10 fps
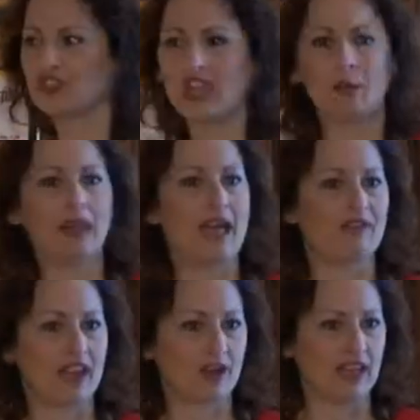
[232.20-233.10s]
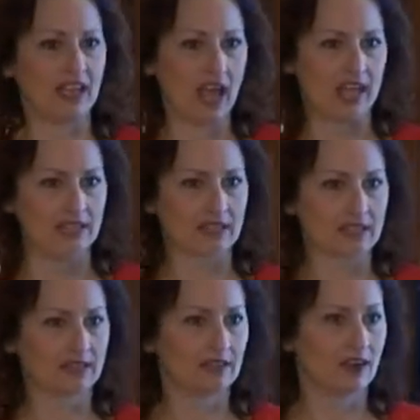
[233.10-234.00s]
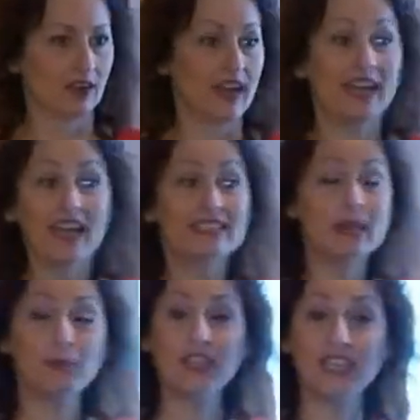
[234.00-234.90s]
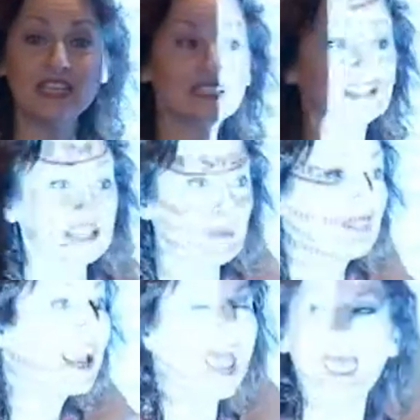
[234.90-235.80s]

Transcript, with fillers: your table have varying heights. All right, something easy, something